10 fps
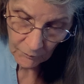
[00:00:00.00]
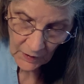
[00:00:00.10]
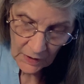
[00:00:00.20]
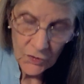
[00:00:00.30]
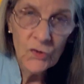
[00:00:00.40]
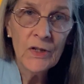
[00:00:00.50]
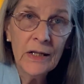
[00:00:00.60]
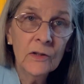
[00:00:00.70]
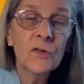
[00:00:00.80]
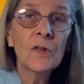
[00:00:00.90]

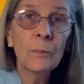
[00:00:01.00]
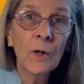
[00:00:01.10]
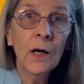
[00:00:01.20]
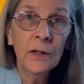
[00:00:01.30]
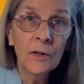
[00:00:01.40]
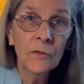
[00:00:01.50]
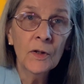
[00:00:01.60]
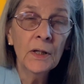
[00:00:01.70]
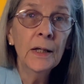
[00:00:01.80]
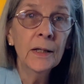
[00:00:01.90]
staked some kind of
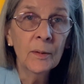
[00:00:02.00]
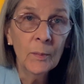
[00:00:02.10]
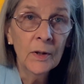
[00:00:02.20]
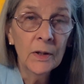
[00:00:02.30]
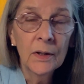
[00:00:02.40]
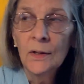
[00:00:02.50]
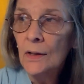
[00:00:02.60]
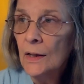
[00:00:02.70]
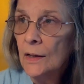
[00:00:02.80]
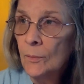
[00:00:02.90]
claim
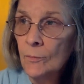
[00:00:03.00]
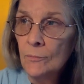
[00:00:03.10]
to